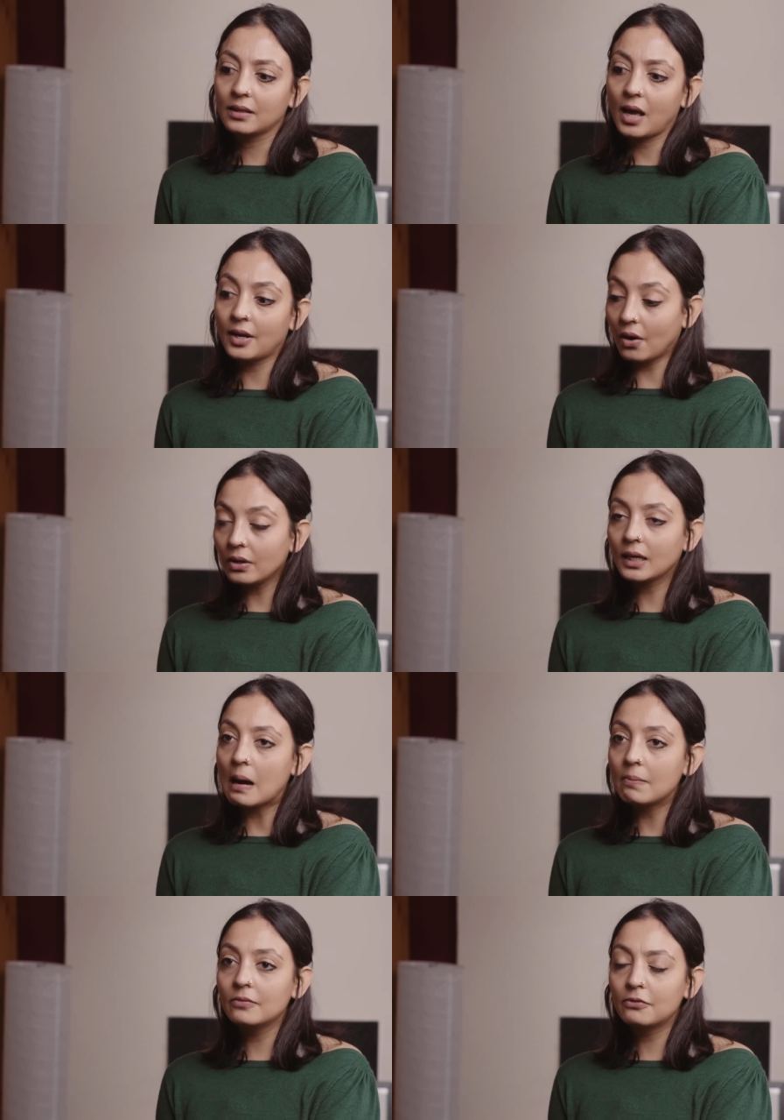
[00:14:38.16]
I don't
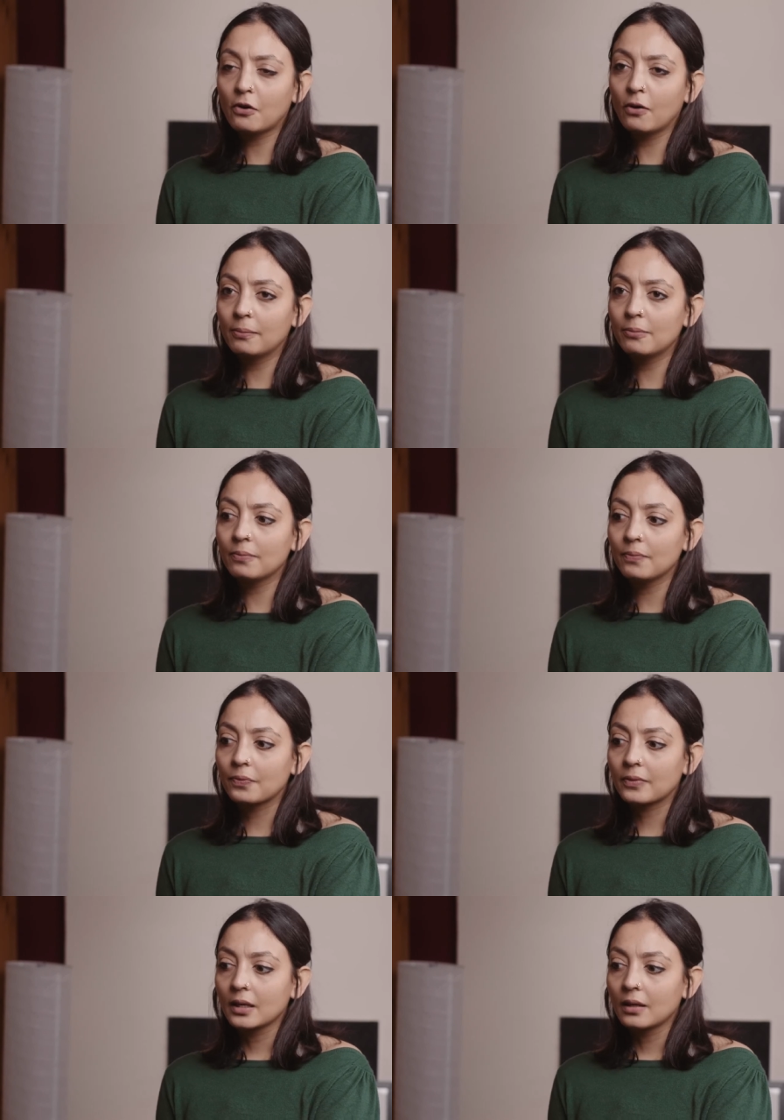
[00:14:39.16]
come from
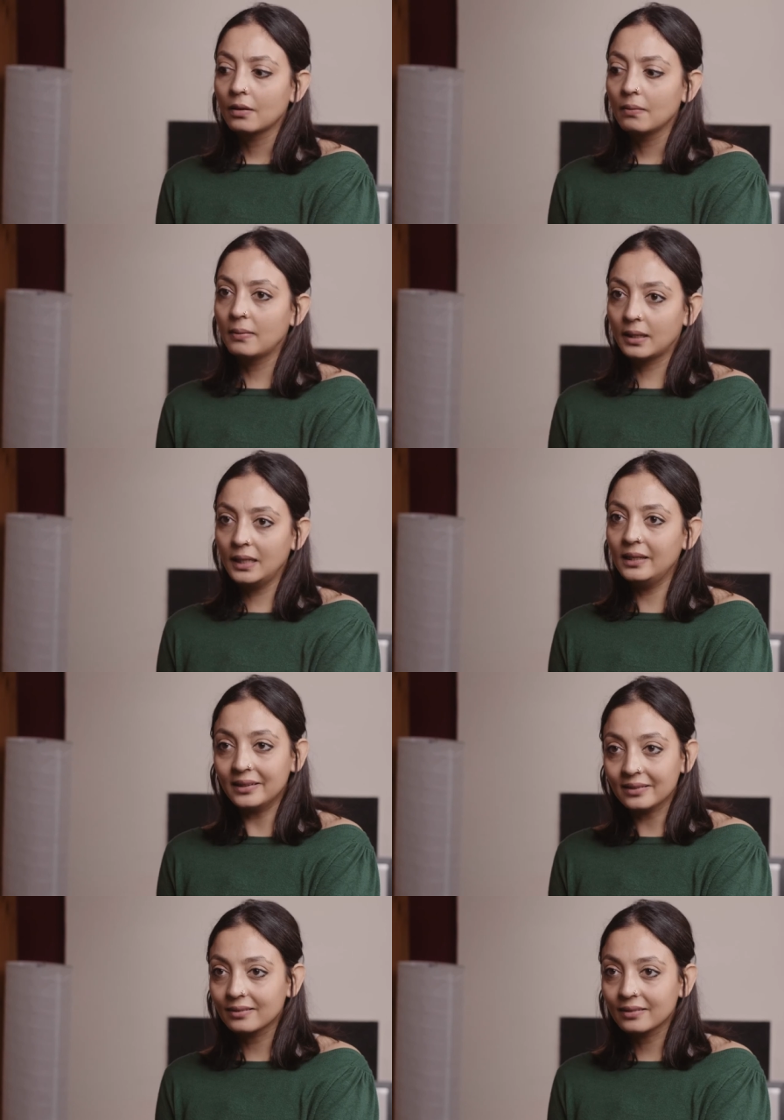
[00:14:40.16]
money